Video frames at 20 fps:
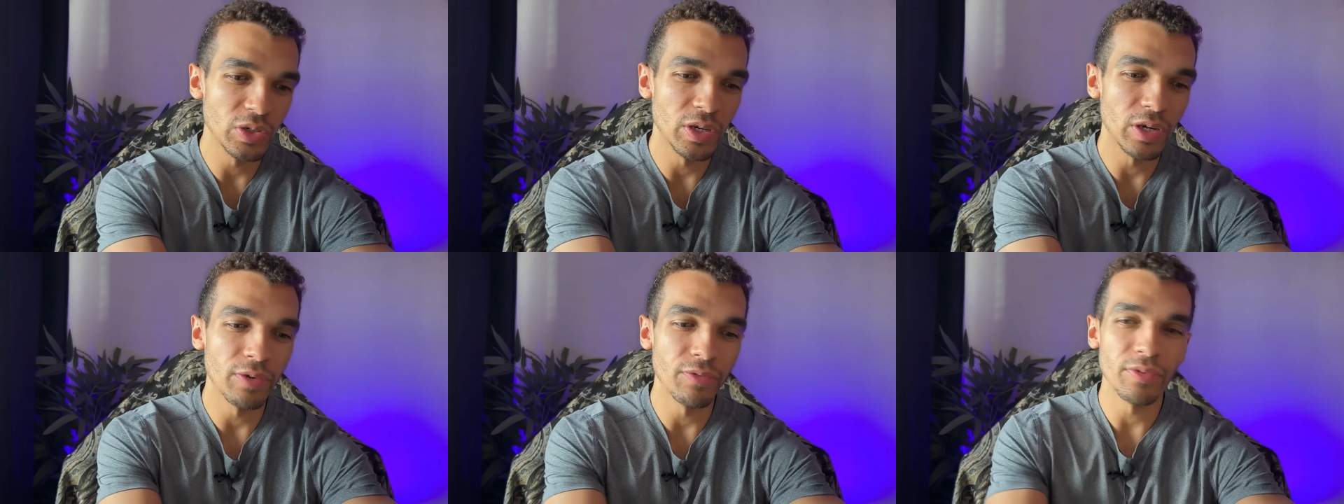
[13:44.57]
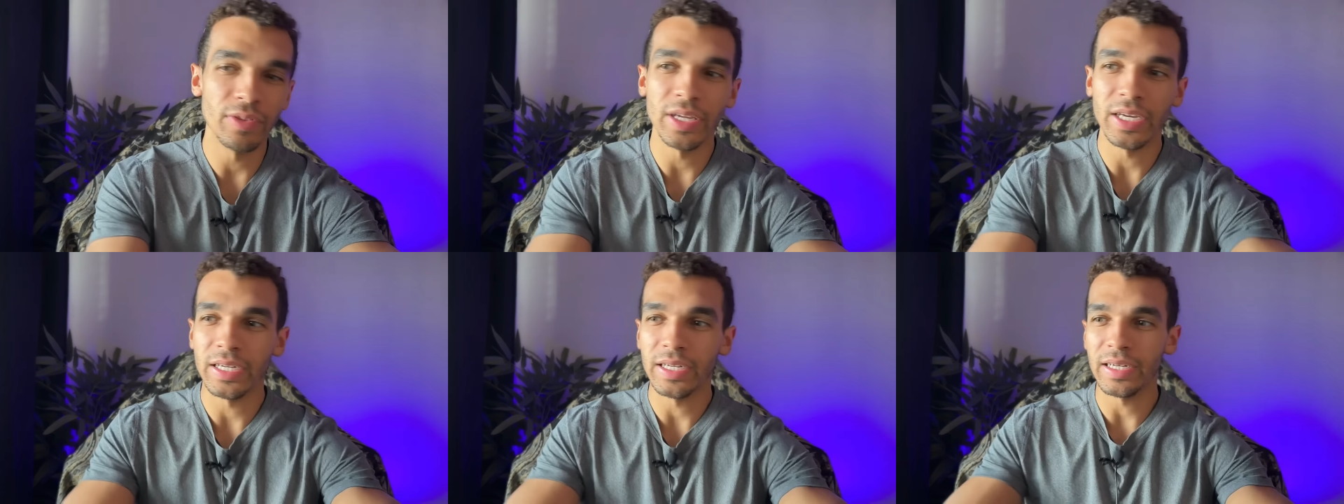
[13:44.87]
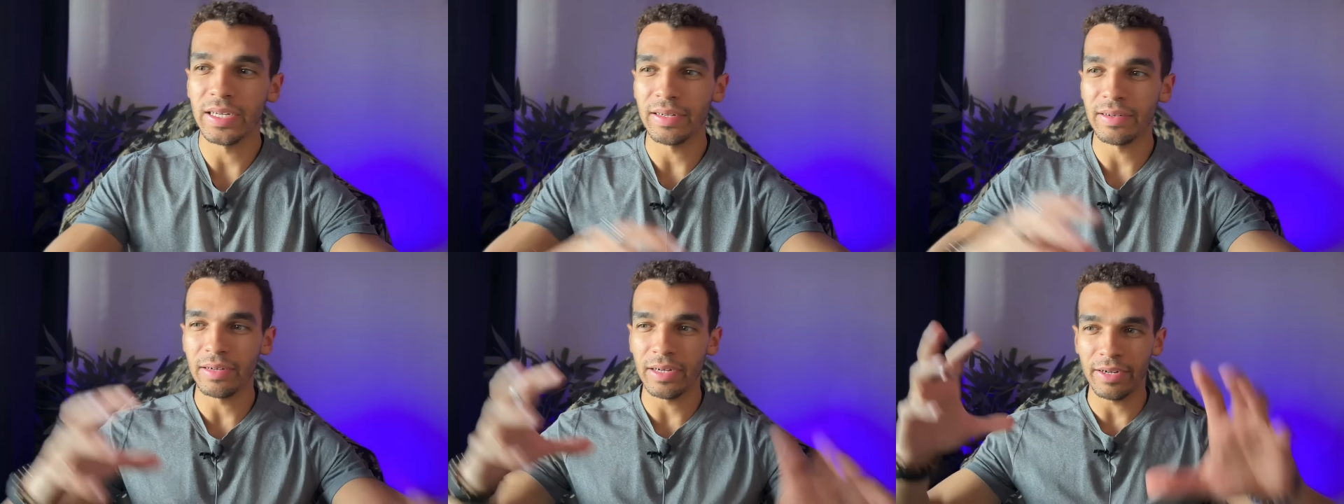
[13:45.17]
of like,
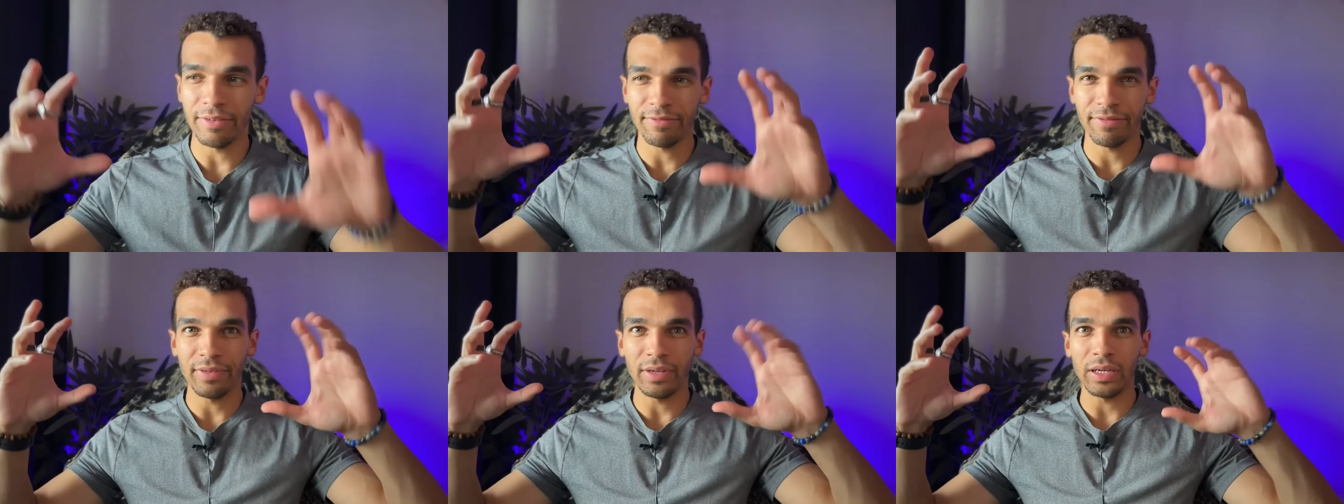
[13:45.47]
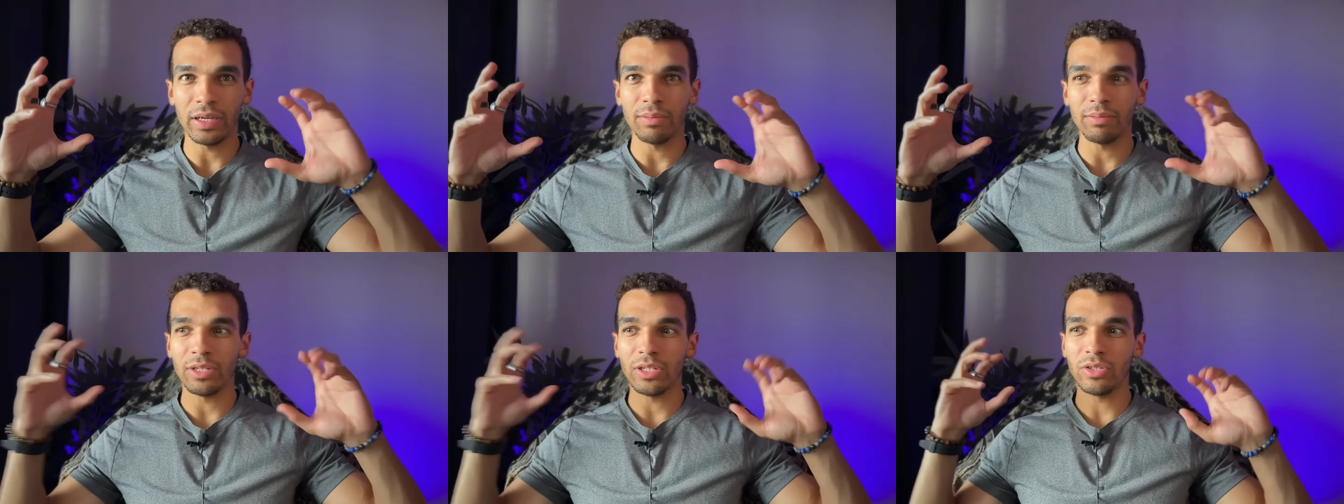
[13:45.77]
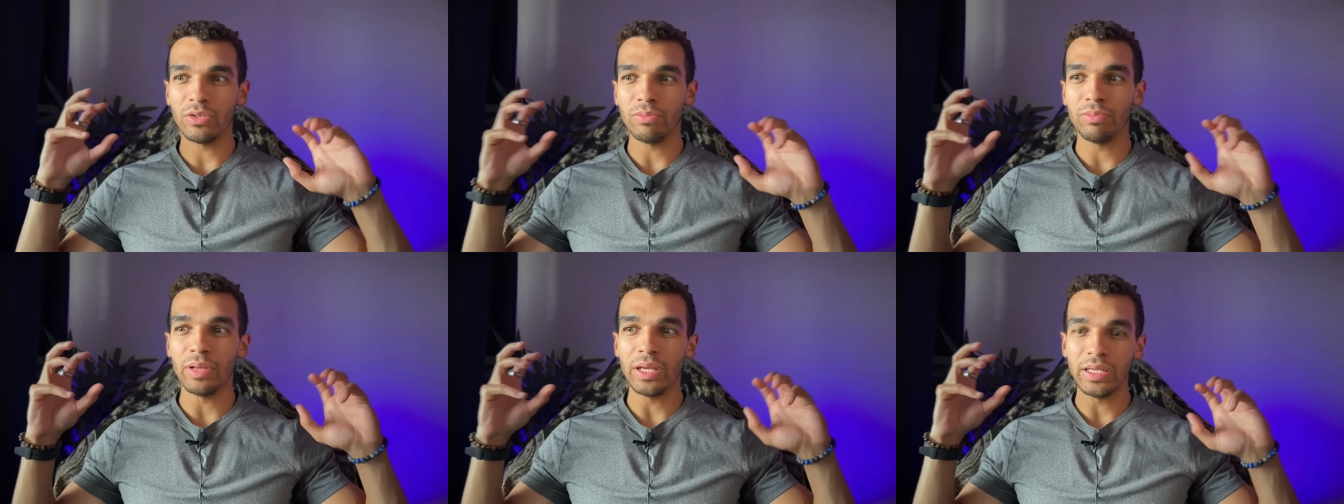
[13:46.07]
all right, fuck, I'm in
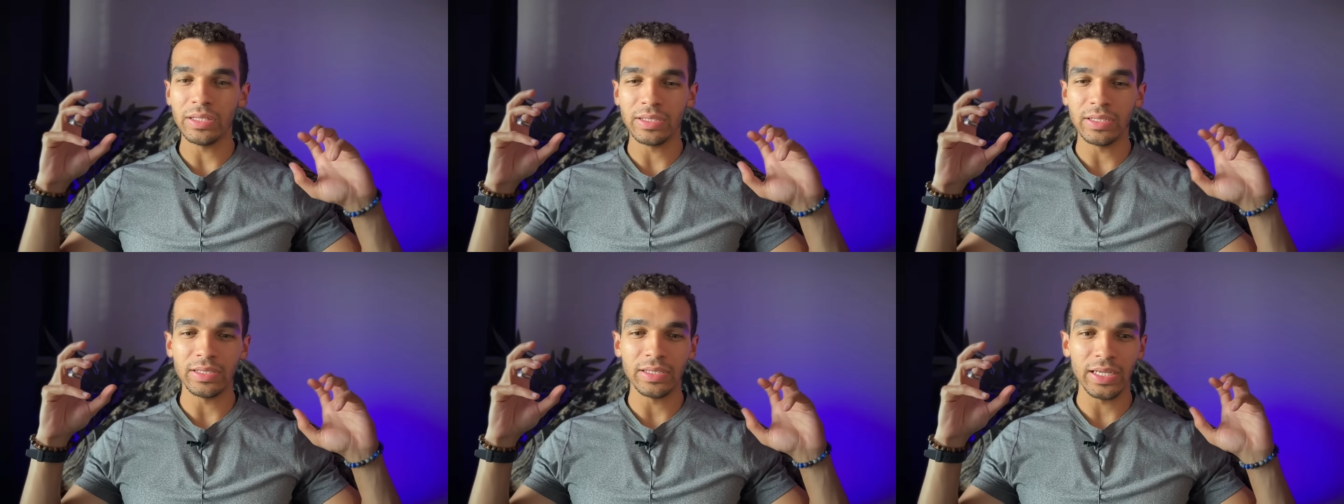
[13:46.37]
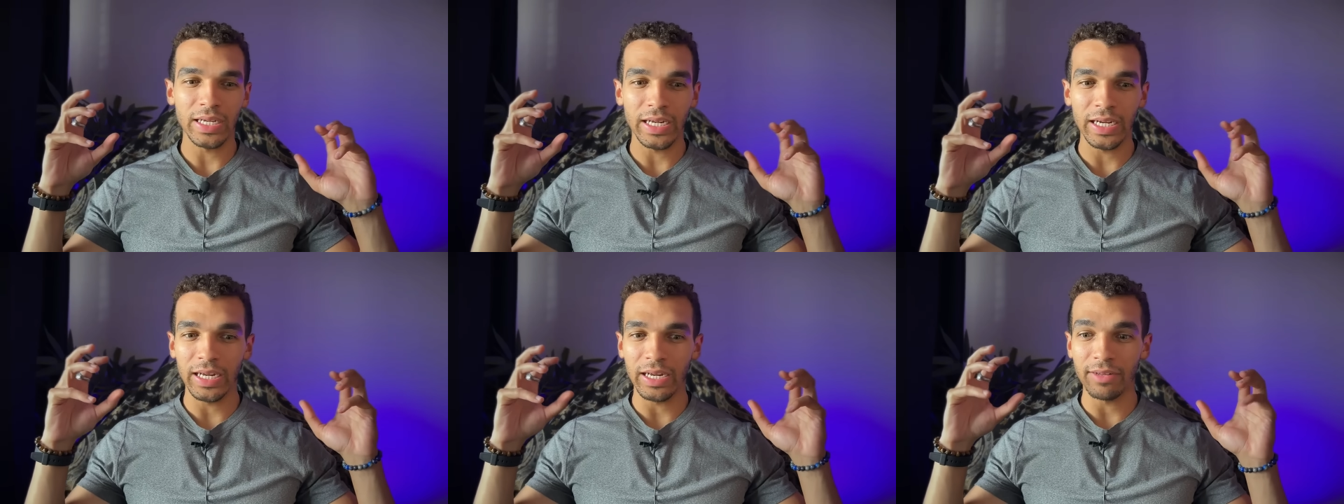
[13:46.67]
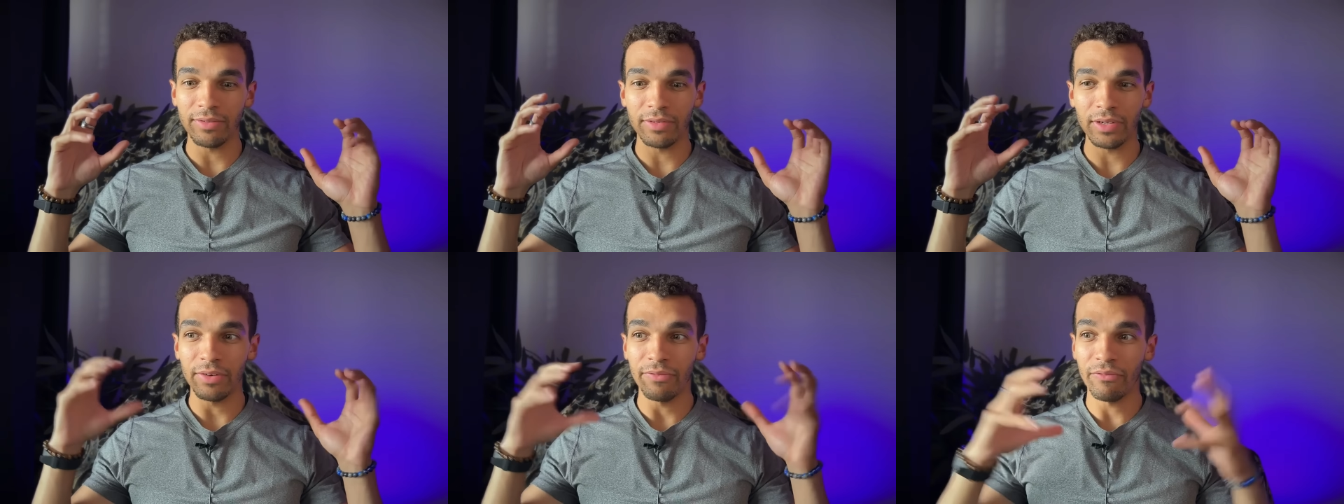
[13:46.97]
two places and I gotta
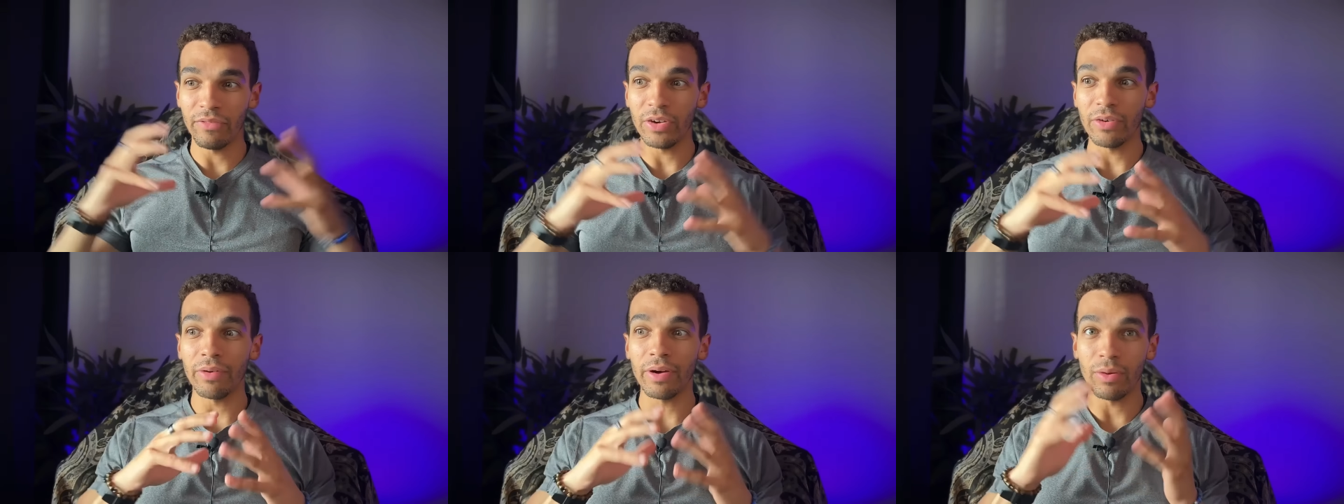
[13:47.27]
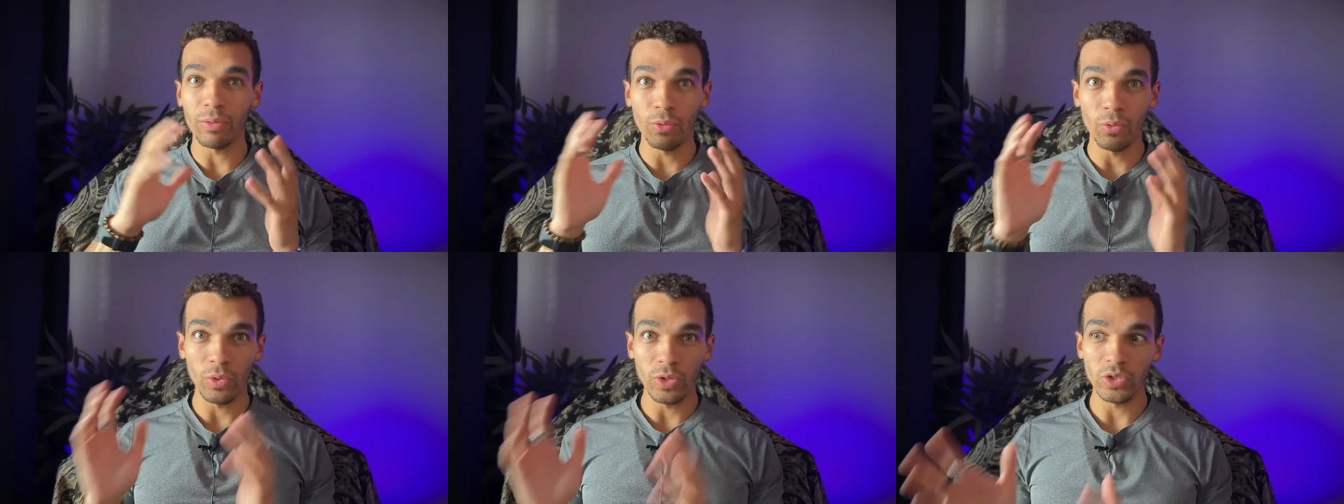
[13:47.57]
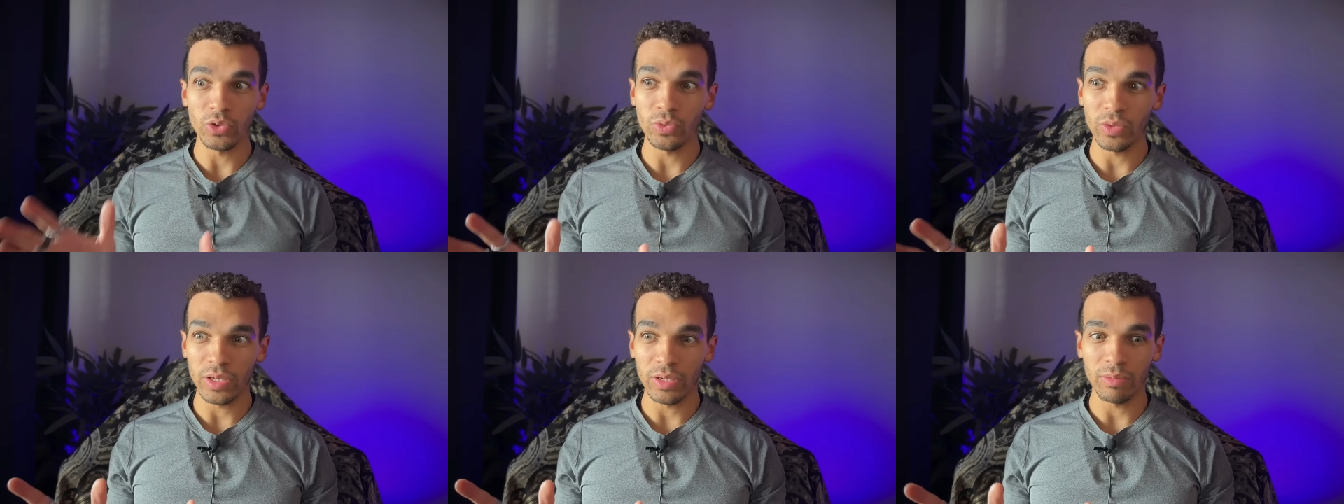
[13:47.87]
fucking figure out
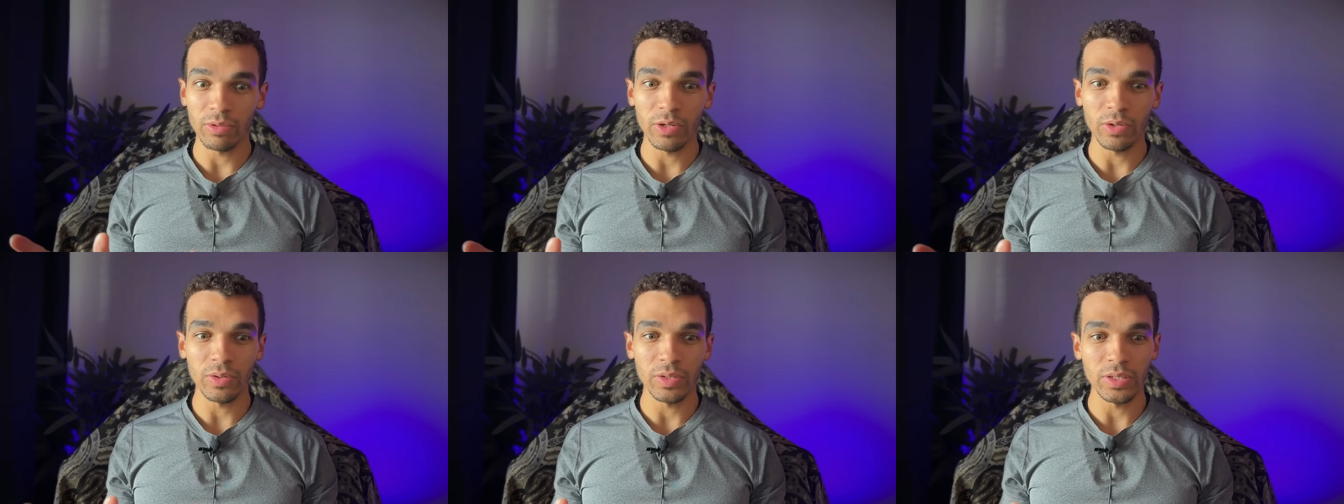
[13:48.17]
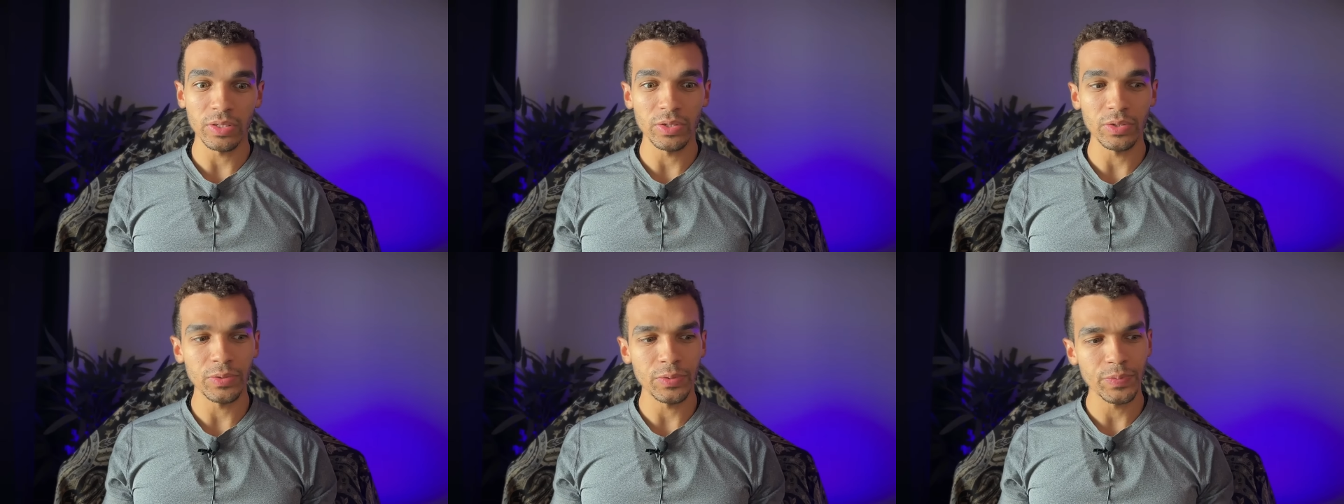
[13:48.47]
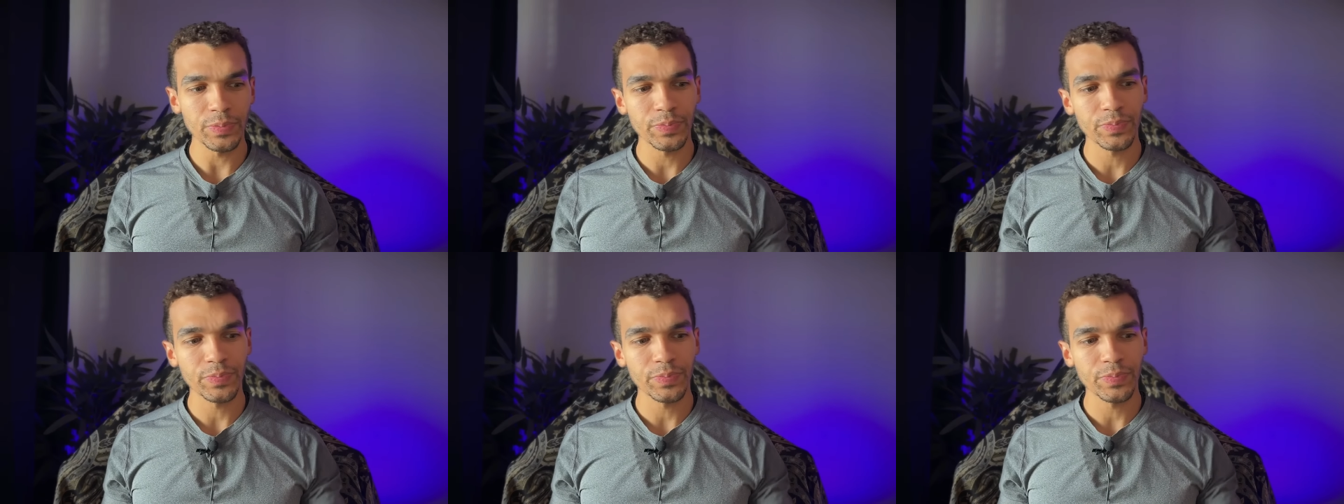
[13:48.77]
which one I'm going to.